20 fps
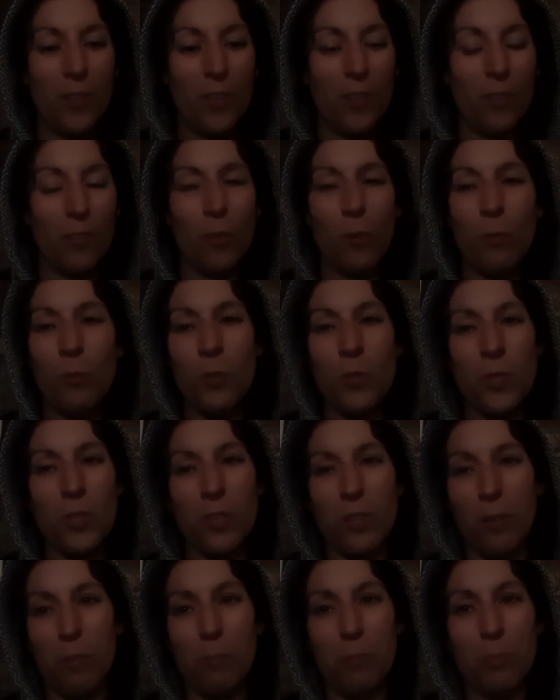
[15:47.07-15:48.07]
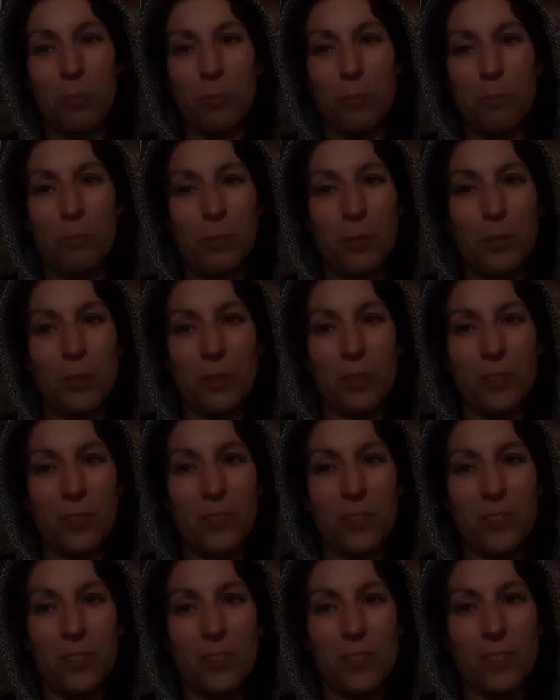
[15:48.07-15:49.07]
don't stop,
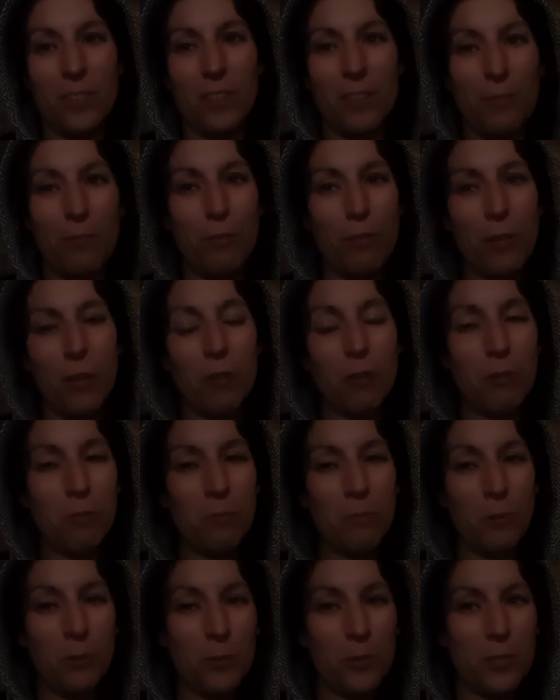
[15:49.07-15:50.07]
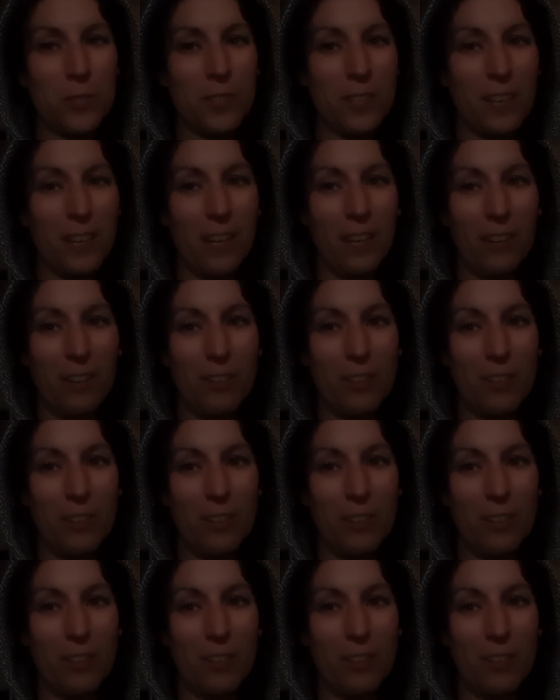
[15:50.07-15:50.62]
because if you're almost there,